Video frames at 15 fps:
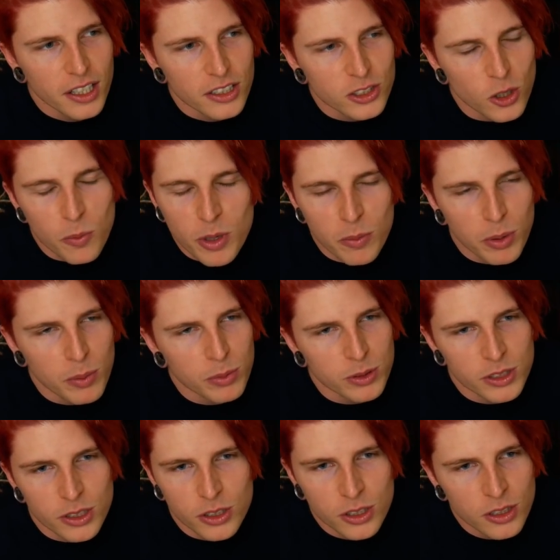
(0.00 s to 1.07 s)
So many people
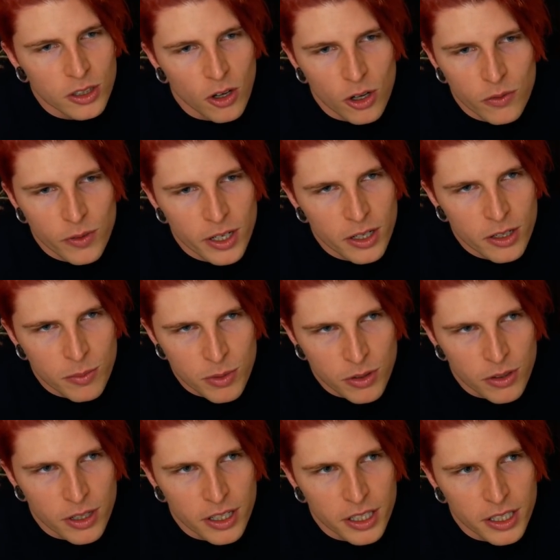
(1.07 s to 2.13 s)
said you couldn't cultivate a
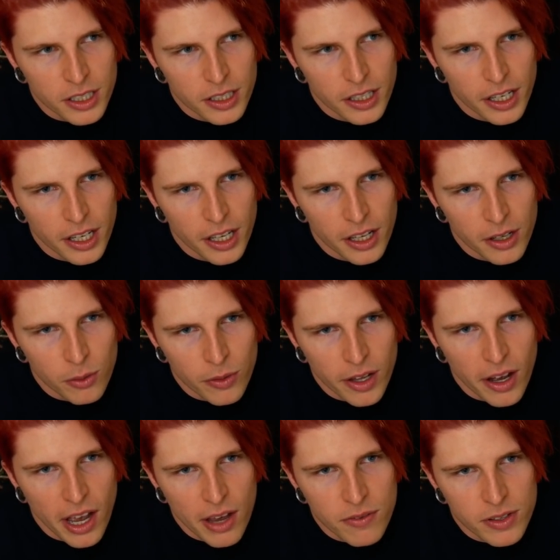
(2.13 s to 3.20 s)
community
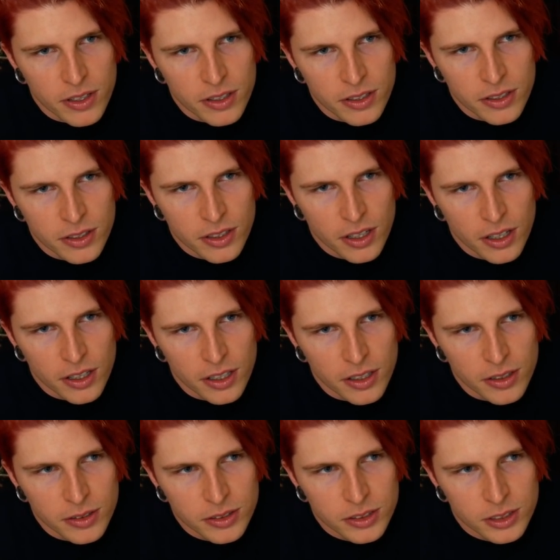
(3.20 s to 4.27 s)
without having
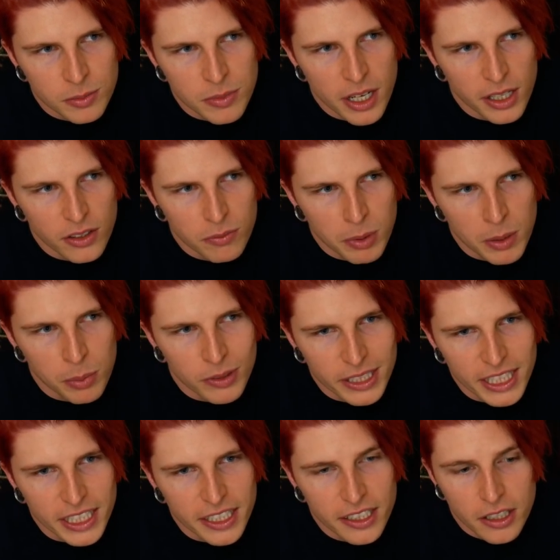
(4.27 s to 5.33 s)
some negative people
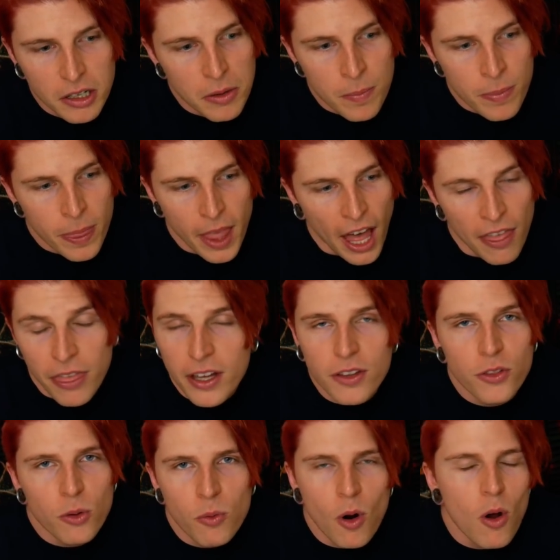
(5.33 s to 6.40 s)
in it. I
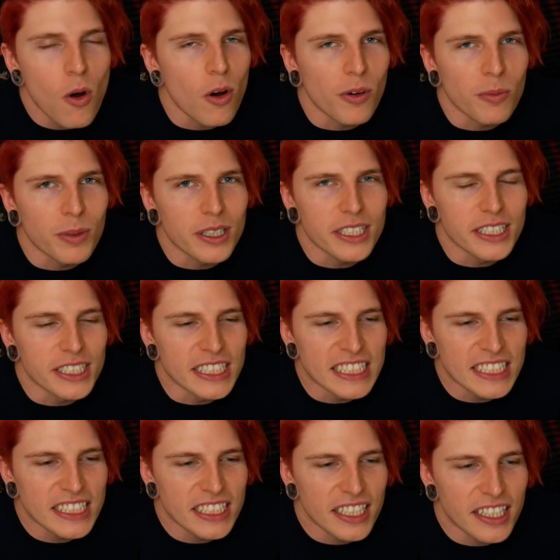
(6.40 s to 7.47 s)
think they're wrong,
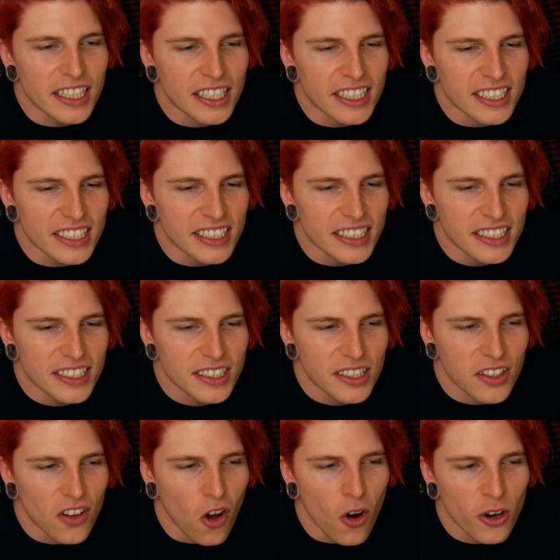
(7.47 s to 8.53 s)
because
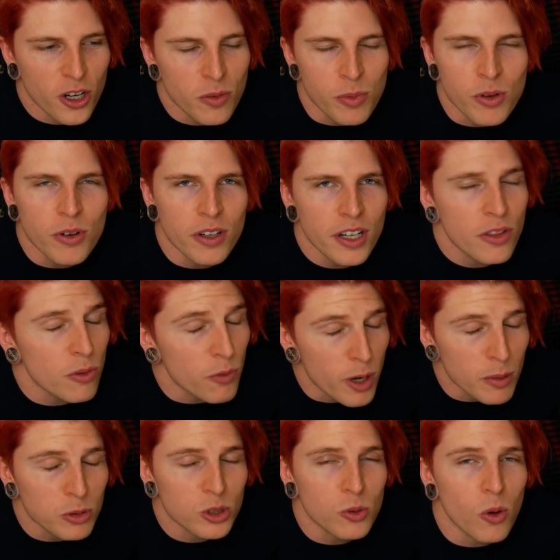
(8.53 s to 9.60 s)
our community, the
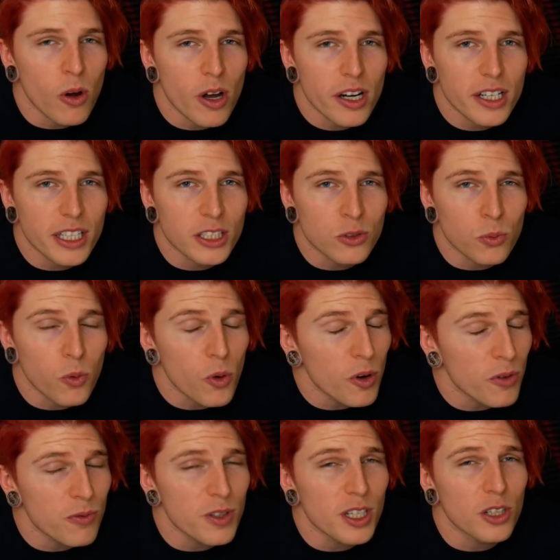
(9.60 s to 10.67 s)
Rep Squad, is one
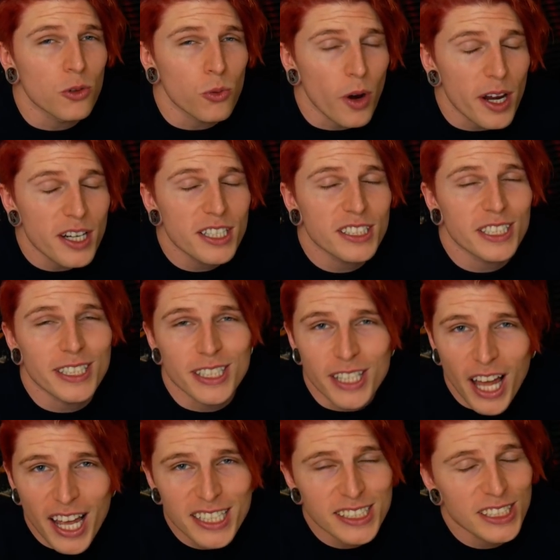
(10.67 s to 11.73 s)
of the greatest and
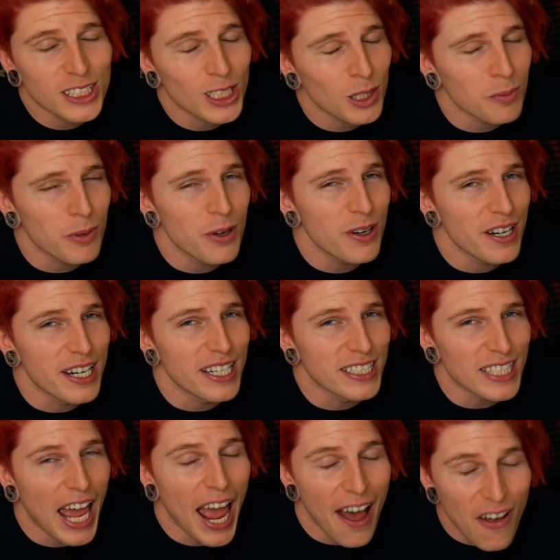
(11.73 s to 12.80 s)
nicest
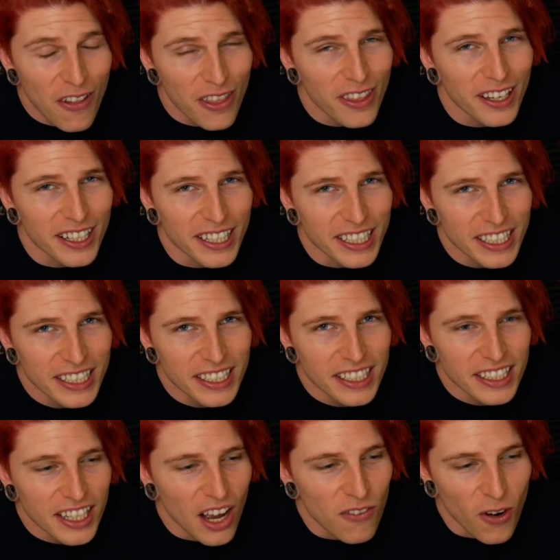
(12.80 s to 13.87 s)
communities out there.
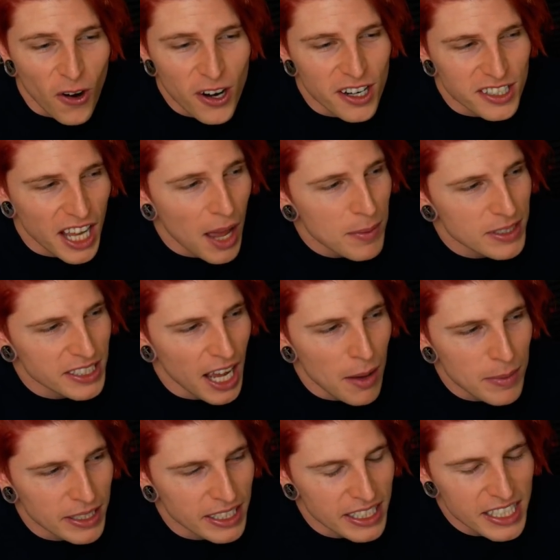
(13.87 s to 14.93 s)
I've heard it time and time
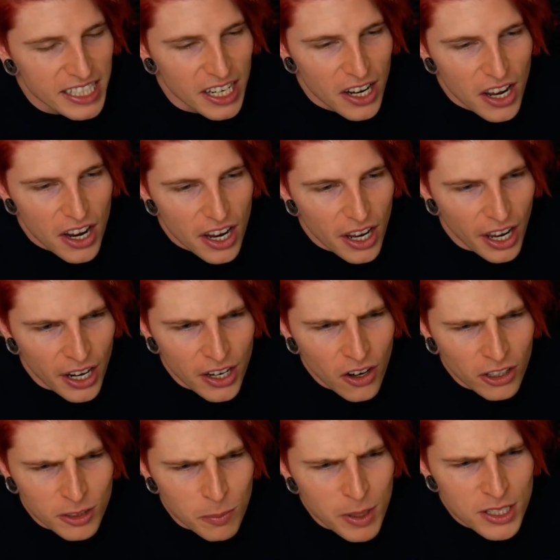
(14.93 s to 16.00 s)
again. And
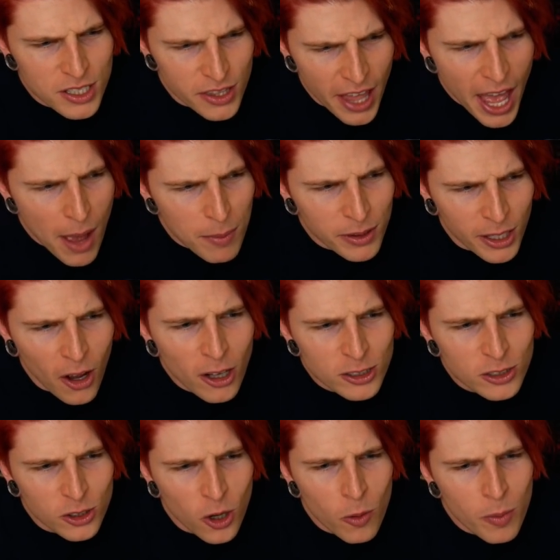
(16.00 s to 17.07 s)
not to mention that, but they
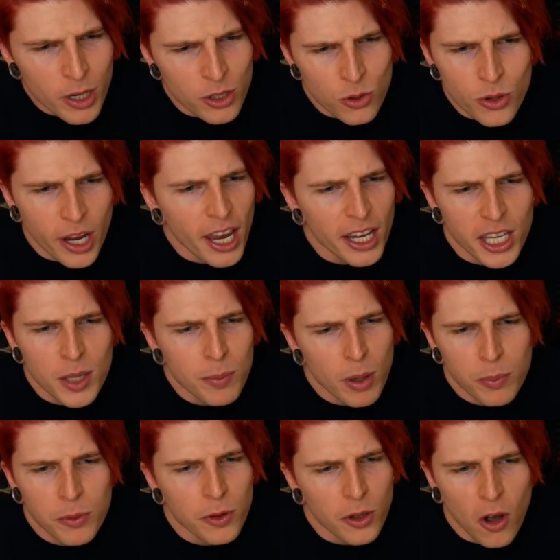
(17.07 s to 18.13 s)
also told me you can't keep
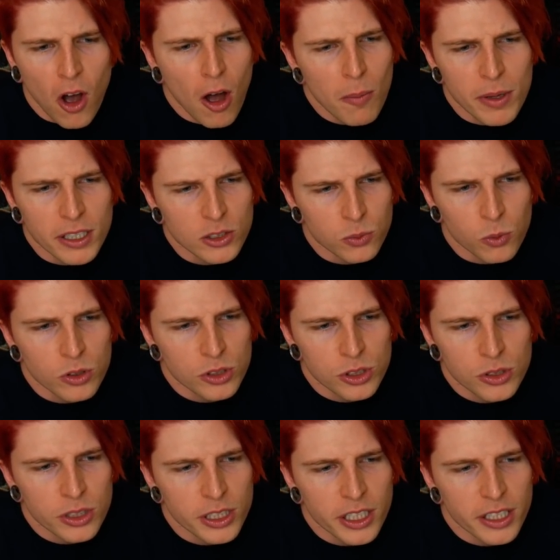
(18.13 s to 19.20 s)
up with the comments. Once
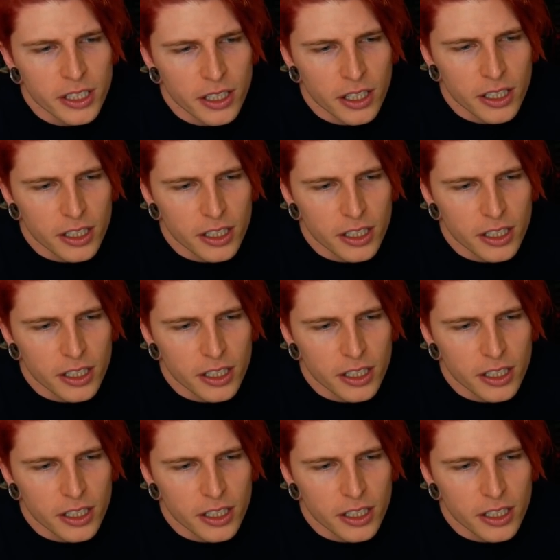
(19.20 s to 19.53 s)
you get